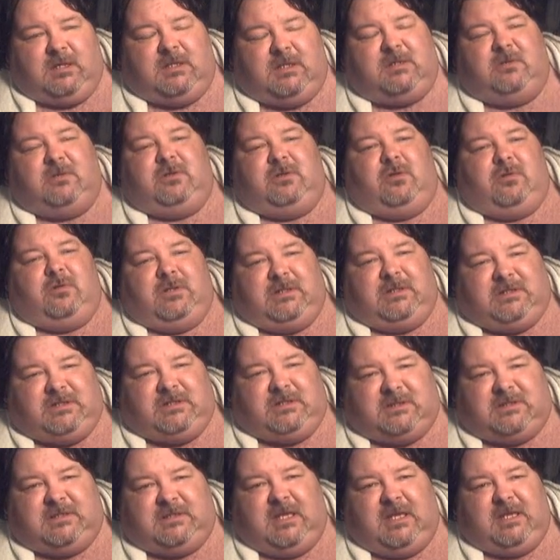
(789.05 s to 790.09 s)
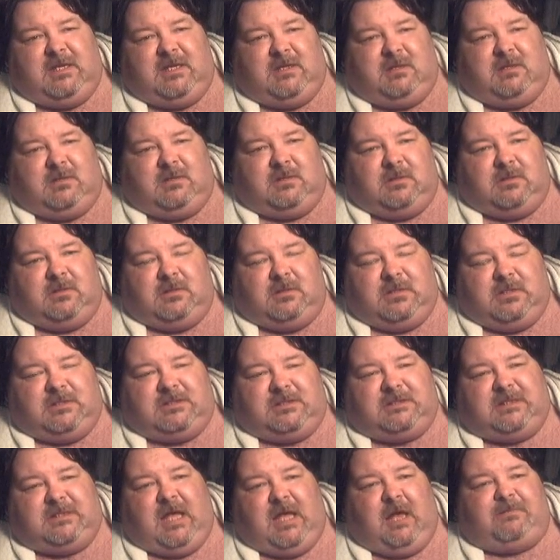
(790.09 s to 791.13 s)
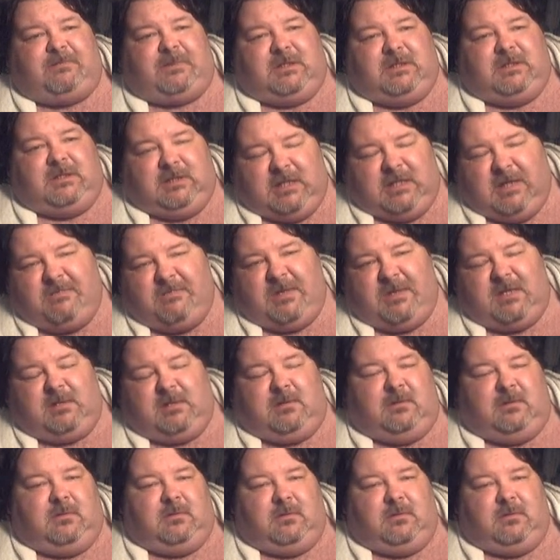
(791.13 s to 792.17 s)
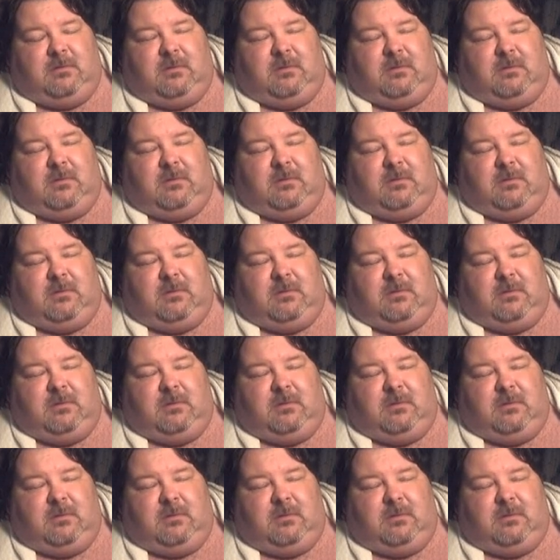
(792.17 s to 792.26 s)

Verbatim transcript: You know the only thing that stopped the lemming